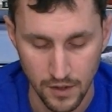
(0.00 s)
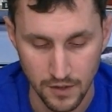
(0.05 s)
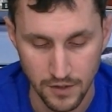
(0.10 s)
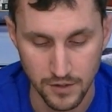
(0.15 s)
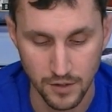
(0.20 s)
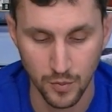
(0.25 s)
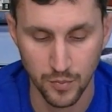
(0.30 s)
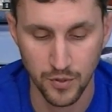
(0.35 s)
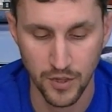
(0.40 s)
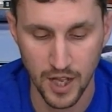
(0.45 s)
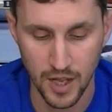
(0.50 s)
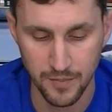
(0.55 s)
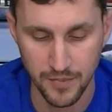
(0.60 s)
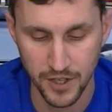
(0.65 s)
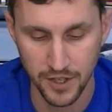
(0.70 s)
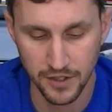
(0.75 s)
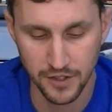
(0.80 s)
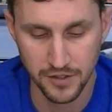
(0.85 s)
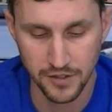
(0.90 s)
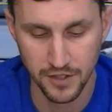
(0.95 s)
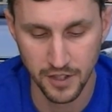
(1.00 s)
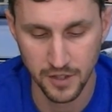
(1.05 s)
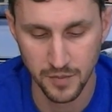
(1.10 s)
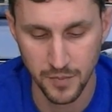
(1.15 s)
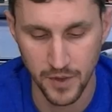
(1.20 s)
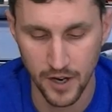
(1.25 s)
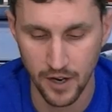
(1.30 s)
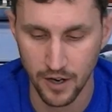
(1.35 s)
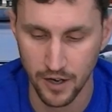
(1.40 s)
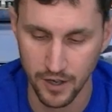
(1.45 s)
So plop in the six
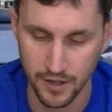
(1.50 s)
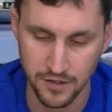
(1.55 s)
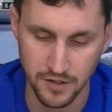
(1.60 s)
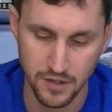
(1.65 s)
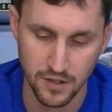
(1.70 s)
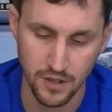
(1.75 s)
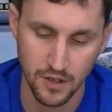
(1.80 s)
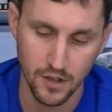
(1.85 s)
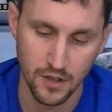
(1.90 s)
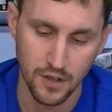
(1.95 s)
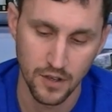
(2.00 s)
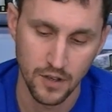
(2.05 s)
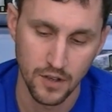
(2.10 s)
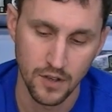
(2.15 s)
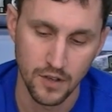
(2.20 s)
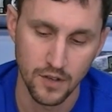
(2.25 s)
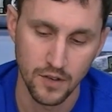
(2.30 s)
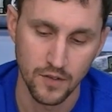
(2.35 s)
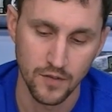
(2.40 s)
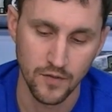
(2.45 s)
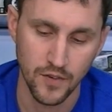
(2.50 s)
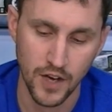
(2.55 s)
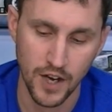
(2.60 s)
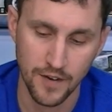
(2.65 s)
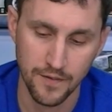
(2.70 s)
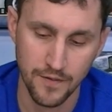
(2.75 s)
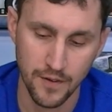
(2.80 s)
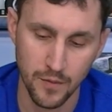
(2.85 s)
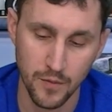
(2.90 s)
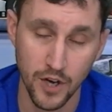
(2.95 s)
bearings,
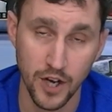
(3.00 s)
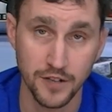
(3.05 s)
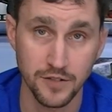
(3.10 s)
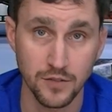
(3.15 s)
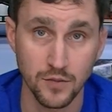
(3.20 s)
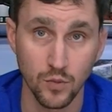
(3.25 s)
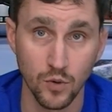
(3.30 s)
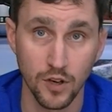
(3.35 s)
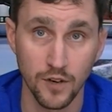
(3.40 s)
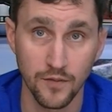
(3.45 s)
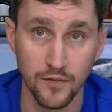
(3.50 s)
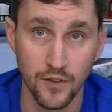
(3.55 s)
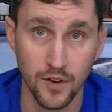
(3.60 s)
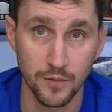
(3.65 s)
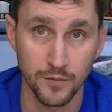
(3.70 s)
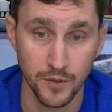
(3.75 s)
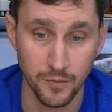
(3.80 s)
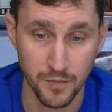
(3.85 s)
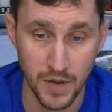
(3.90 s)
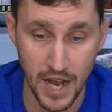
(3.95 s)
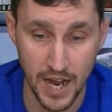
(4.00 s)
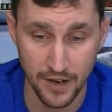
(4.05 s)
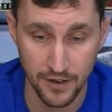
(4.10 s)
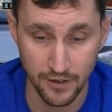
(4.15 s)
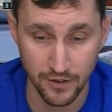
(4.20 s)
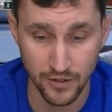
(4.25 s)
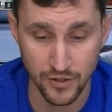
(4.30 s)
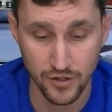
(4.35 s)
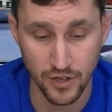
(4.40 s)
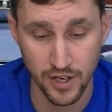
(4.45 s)
five from us, one from the back of
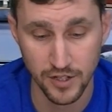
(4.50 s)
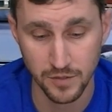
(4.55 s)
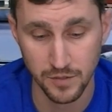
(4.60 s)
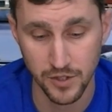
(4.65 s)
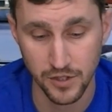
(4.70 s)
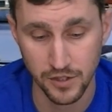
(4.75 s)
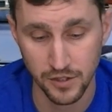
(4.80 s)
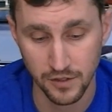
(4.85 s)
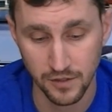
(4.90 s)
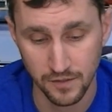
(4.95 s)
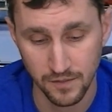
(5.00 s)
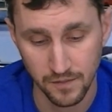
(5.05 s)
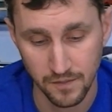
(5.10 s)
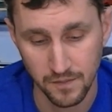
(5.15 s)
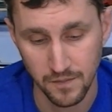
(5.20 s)
your transmission.